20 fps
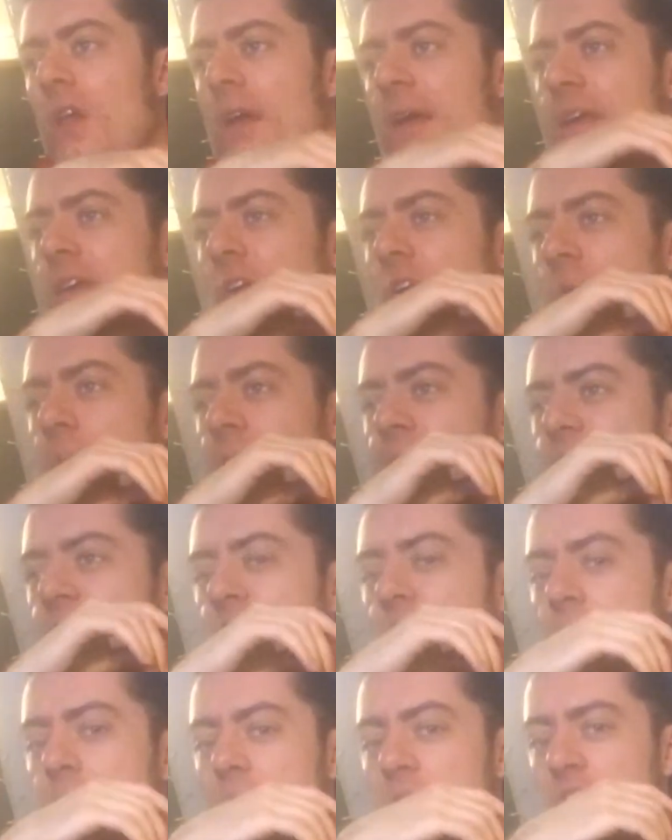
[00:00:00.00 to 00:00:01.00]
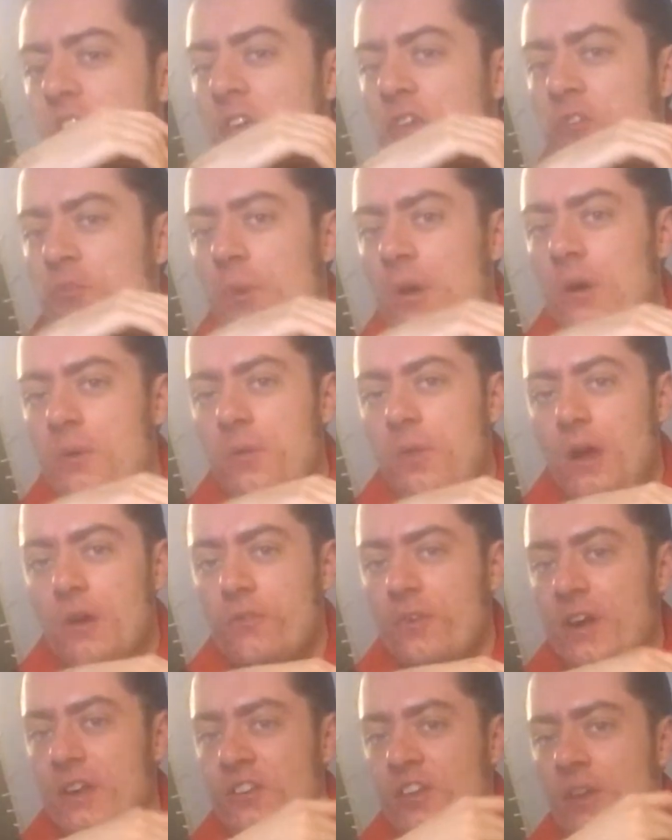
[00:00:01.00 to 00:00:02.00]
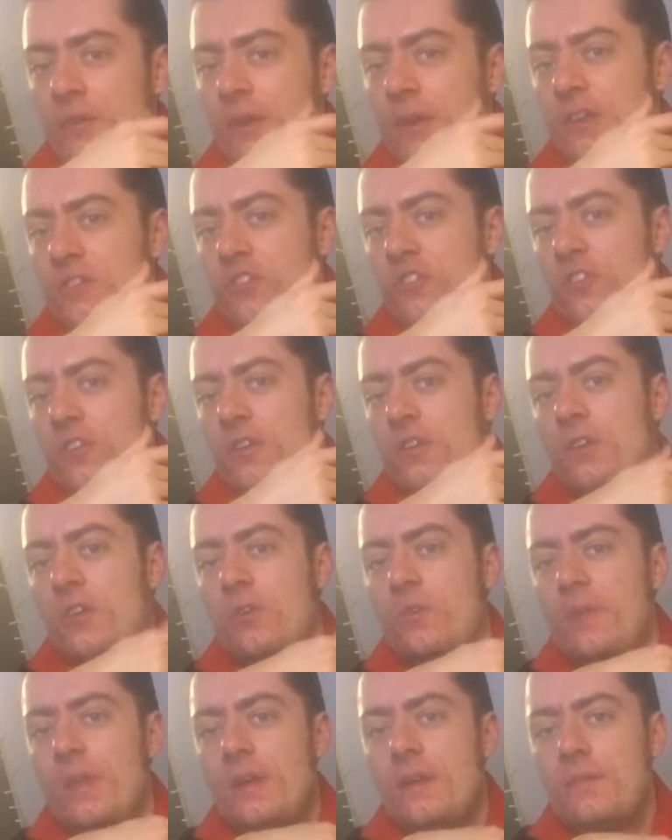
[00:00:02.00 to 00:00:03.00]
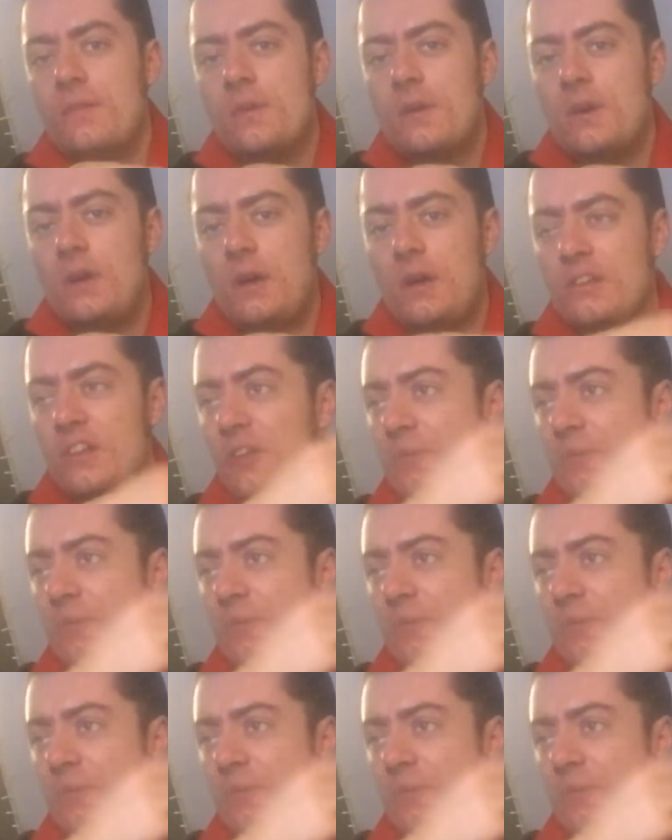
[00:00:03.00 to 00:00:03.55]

like indie music as well, like Radiohead and all that. I